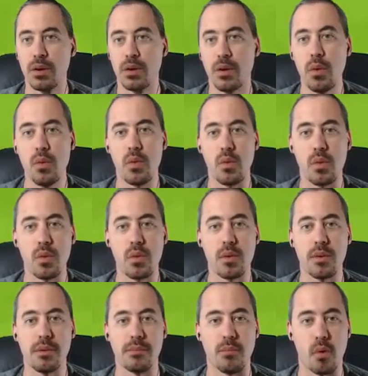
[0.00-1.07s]
Ooh.
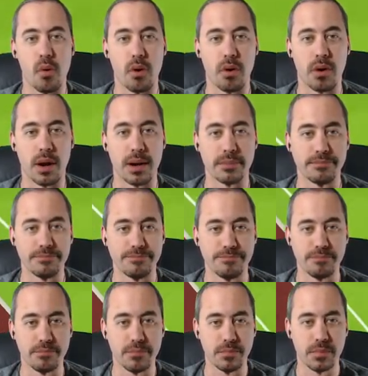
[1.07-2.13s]
More.
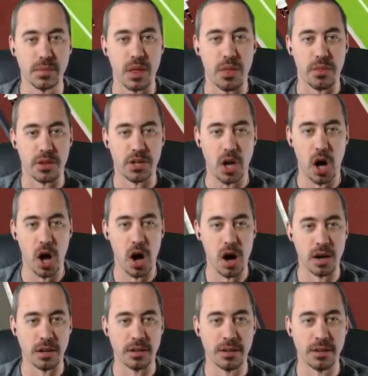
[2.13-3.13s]
The dong.